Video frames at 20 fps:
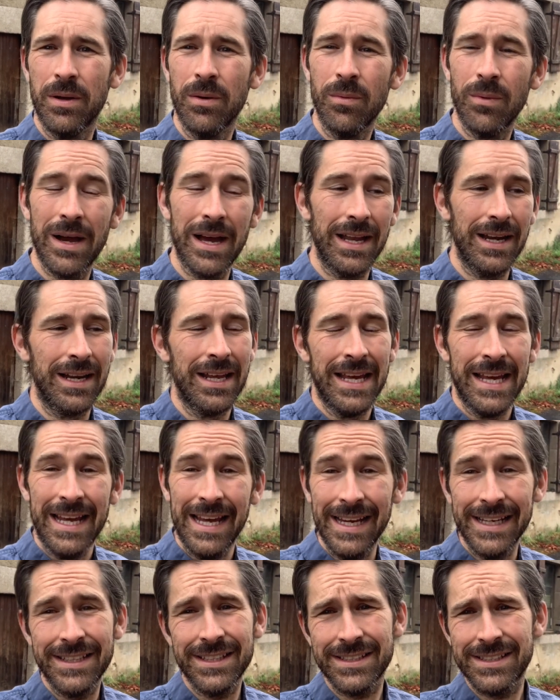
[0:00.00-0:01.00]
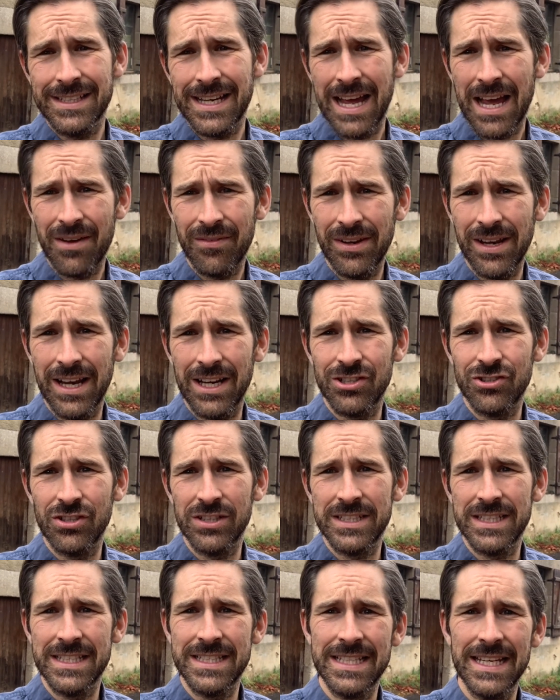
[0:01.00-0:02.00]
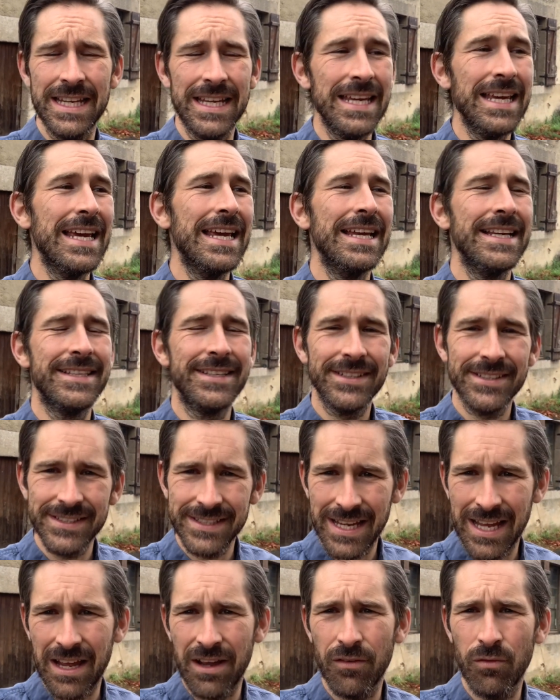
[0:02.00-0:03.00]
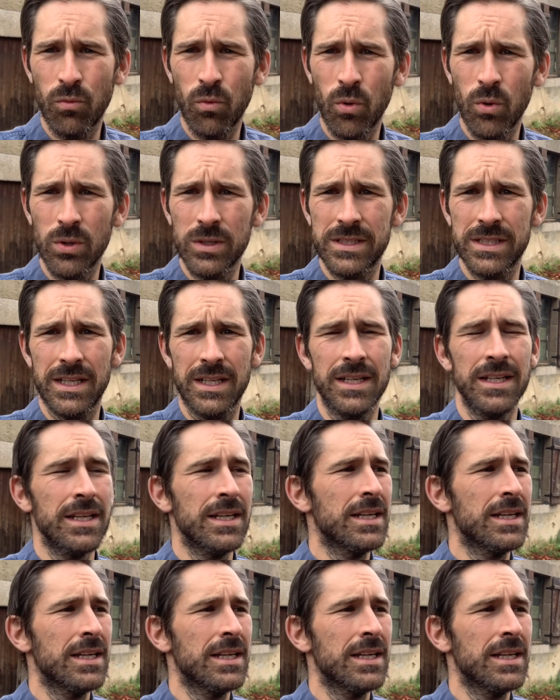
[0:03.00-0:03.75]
Well, it doesn't have electricity, it doesn't have water,